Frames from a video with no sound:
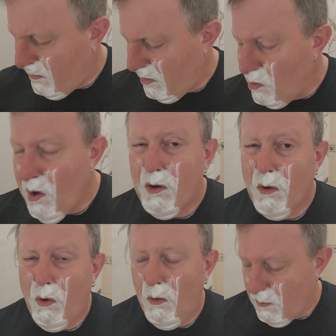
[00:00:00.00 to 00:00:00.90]
Not
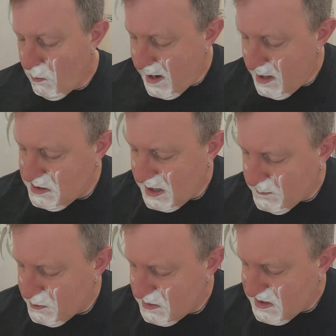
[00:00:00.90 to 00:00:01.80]
all the range
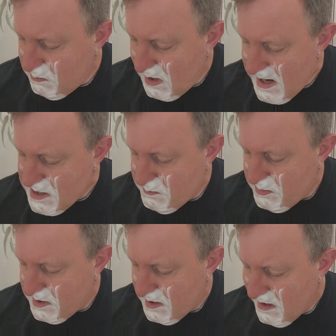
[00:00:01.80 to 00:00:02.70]
comes with splash,
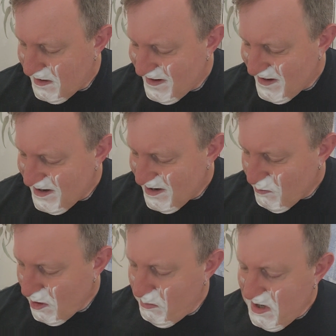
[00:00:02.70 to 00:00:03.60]
but
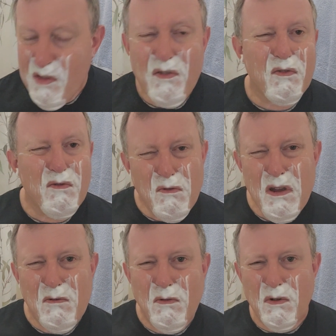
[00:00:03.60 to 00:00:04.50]
probably
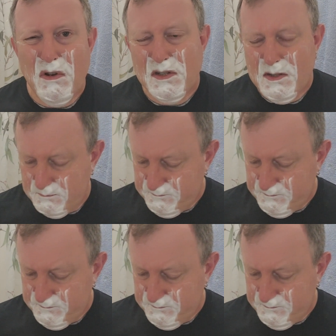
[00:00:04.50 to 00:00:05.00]
3/4.